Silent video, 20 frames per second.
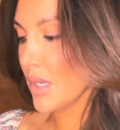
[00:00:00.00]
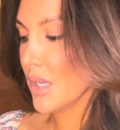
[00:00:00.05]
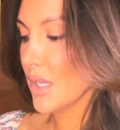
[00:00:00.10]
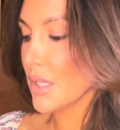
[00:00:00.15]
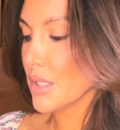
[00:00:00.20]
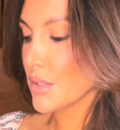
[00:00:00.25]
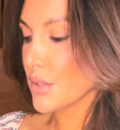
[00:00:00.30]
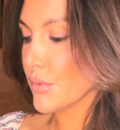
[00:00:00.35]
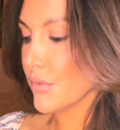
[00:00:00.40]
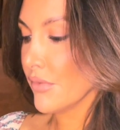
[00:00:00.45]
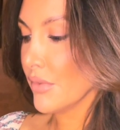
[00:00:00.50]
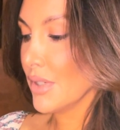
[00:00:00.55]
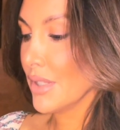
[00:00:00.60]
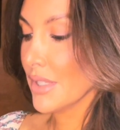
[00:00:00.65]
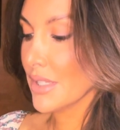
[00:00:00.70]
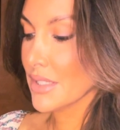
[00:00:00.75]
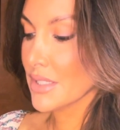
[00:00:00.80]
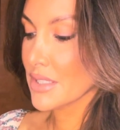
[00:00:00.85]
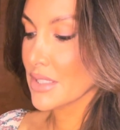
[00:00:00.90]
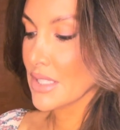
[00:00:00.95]
it's really
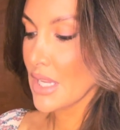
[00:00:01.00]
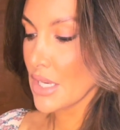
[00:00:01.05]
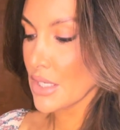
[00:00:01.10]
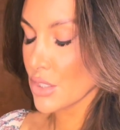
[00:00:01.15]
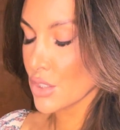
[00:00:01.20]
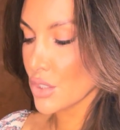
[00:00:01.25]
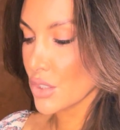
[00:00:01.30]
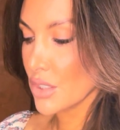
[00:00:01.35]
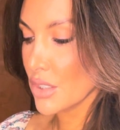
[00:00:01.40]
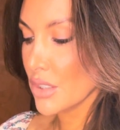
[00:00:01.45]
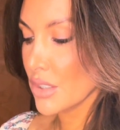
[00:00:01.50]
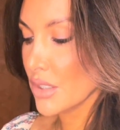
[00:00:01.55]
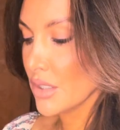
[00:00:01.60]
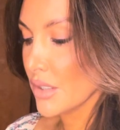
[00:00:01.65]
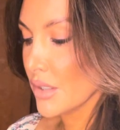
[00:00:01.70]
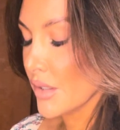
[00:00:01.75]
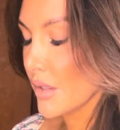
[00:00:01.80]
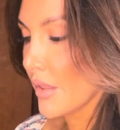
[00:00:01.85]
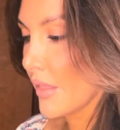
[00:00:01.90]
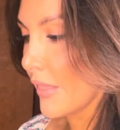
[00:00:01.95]
essential
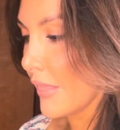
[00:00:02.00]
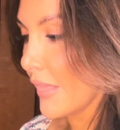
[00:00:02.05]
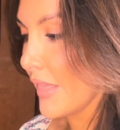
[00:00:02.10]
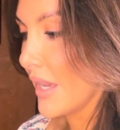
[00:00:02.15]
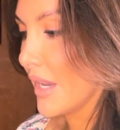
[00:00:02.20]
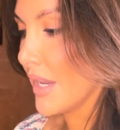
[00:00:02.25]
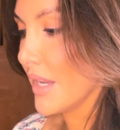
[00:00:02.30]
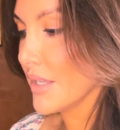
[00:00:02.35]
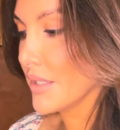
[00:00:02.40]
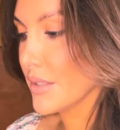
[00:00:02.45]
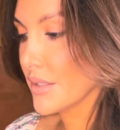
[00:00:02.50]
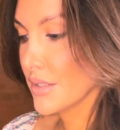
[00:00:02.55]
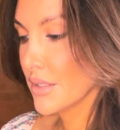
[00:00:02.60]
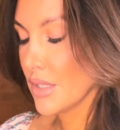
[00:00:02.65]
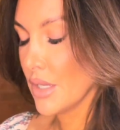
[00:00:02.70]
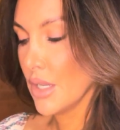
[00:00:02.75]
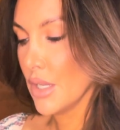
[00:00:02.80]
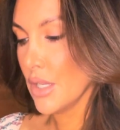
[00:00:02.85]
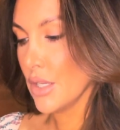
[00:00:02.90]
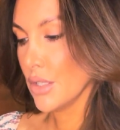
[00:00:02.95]
that
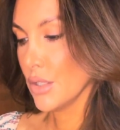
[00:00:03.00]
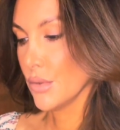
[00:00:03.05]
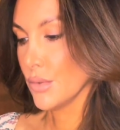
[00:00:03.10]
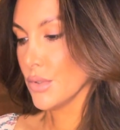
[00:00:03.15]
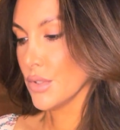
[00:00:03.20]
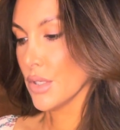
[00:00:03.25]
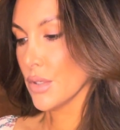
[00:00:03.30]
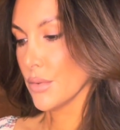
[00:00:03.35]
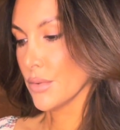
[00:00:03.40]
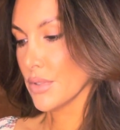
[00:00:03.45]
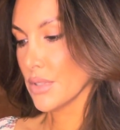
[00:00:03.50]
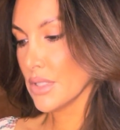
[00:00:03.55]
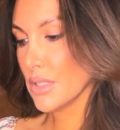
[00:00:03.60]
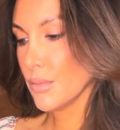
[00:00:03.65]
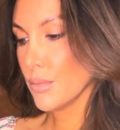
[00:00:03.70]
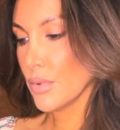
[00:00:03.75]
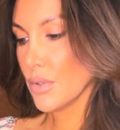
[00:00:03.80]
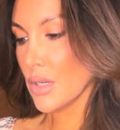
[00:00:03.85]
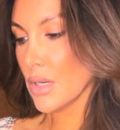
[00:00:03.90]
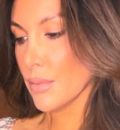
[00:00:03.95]
you toast it
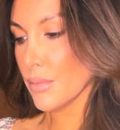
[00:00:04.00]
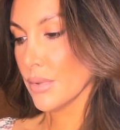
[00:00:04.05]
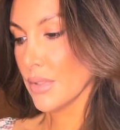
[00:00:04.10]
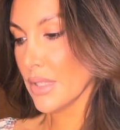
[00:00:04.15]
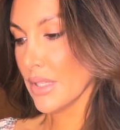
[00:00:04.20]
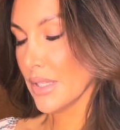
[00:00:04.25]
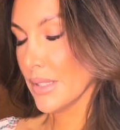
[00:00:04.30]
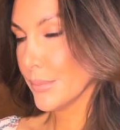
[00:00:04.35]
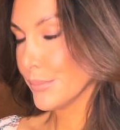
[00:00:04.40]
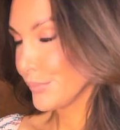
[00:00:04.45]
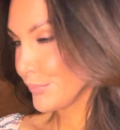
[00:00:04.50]
properly.